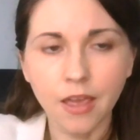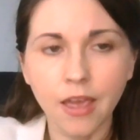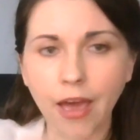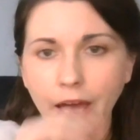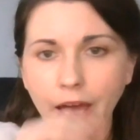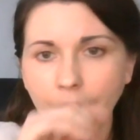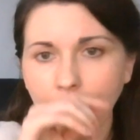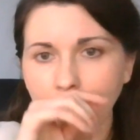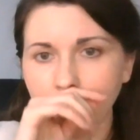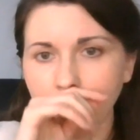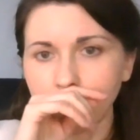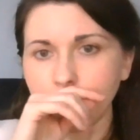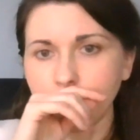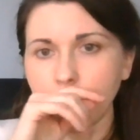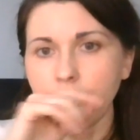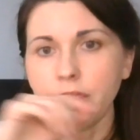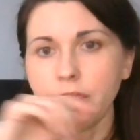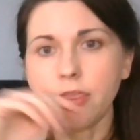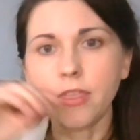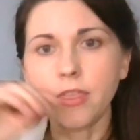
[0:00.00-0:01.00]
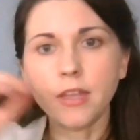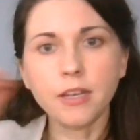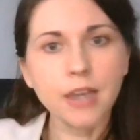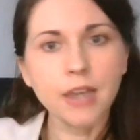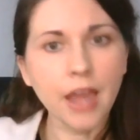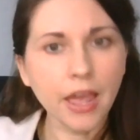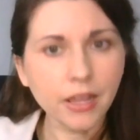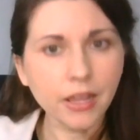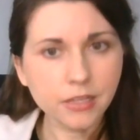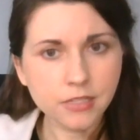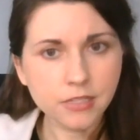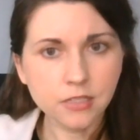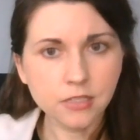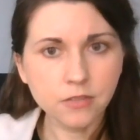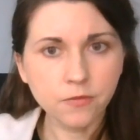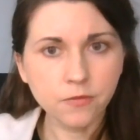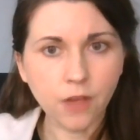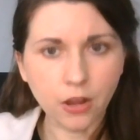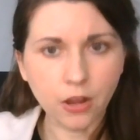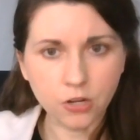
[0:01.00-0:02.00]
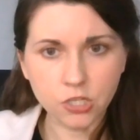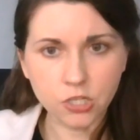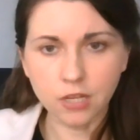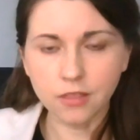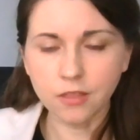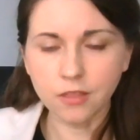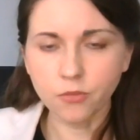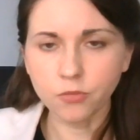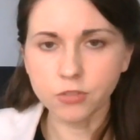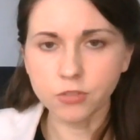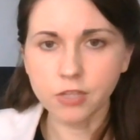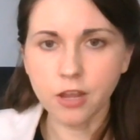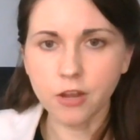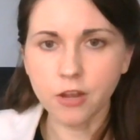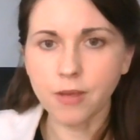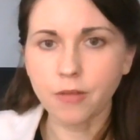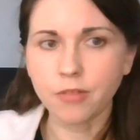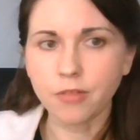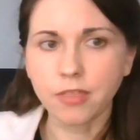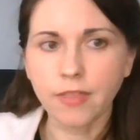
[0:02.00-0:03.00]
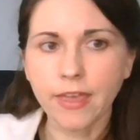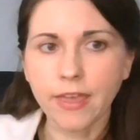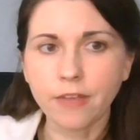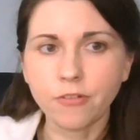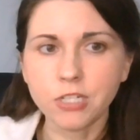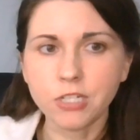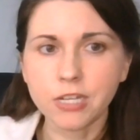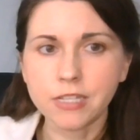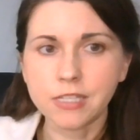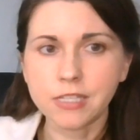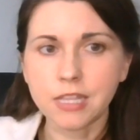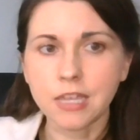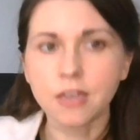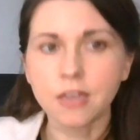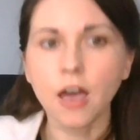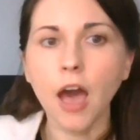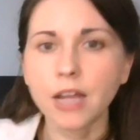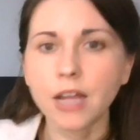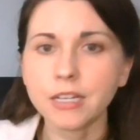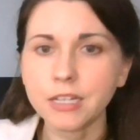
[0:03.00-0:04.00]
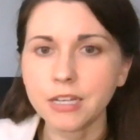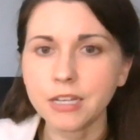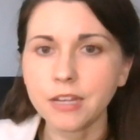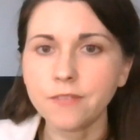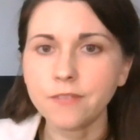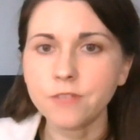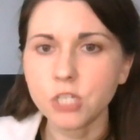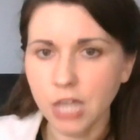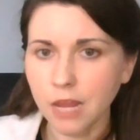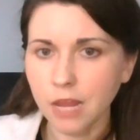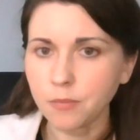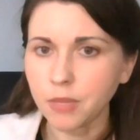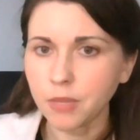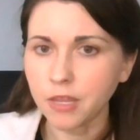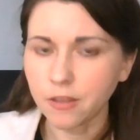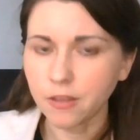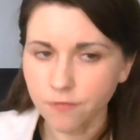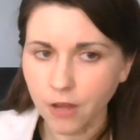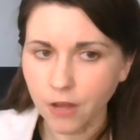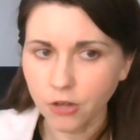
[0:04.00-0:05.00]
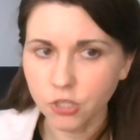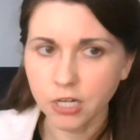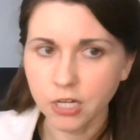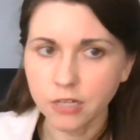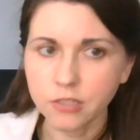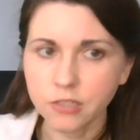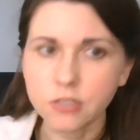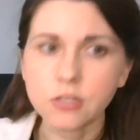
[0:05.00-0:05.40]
The next function that we'll talk about with language is the cognitive shaping function.